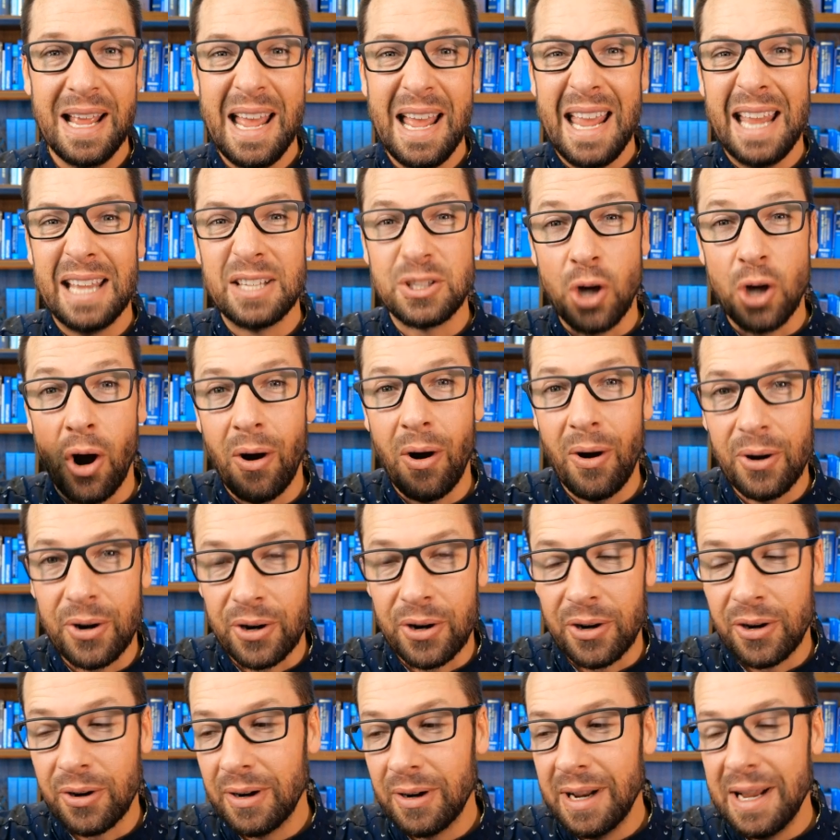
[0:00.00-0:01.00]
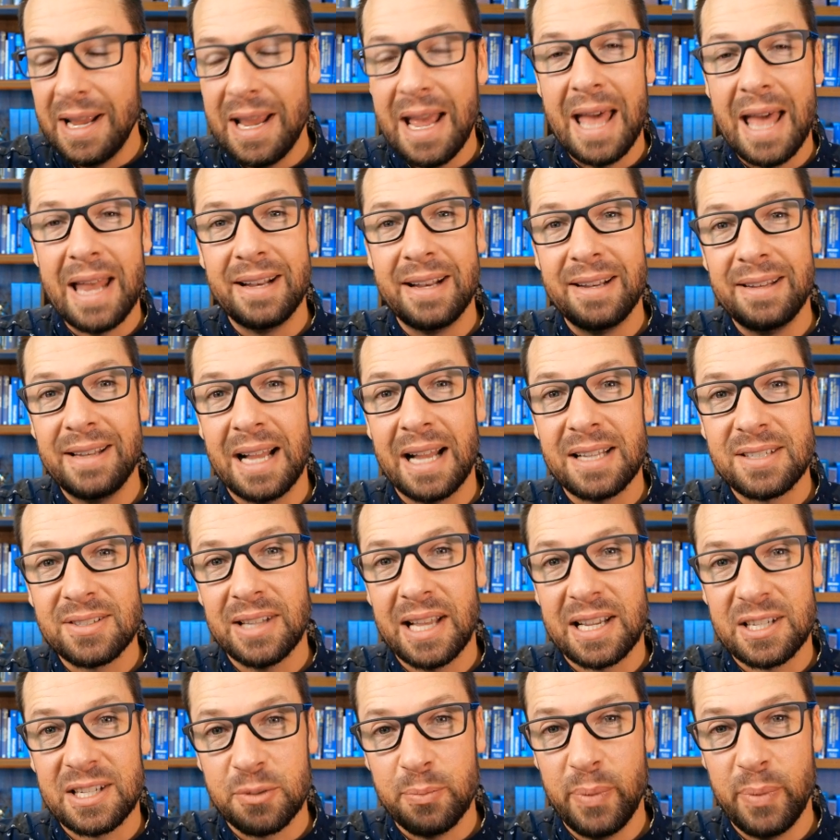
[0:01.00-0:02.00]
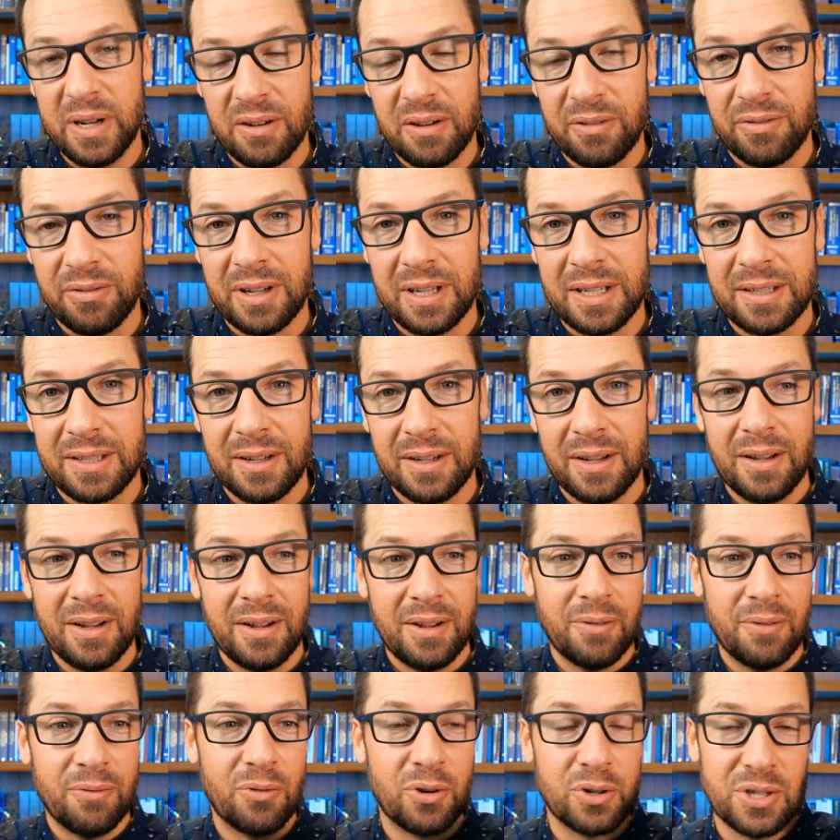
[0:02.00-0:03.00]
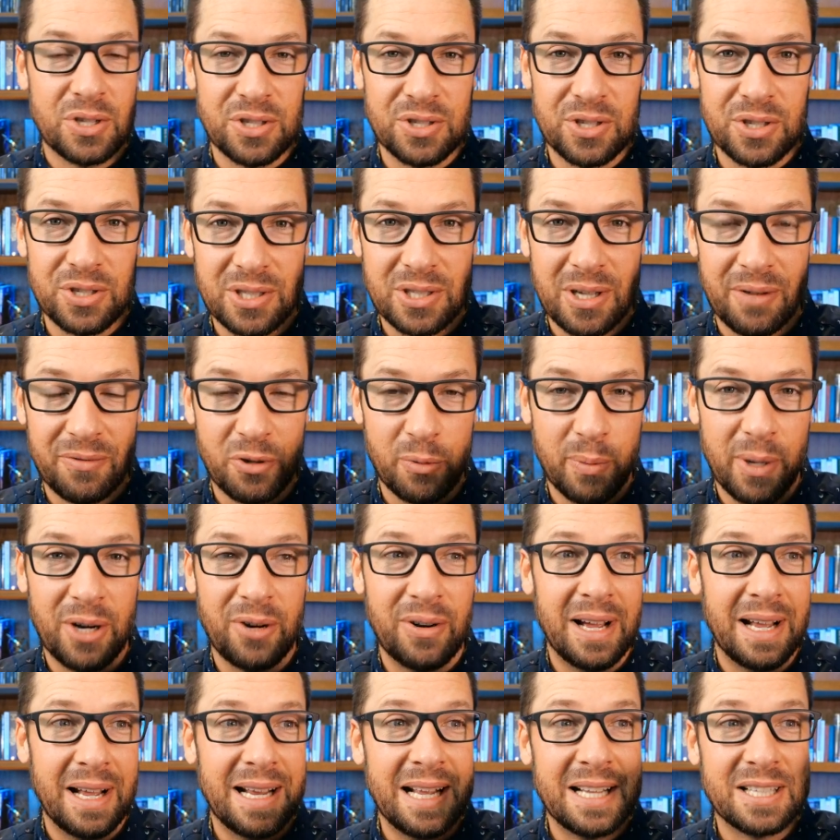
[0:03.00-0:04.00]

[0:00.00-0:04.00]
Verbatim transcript: It's harder and it nets less benefit versus the stuff you're better at.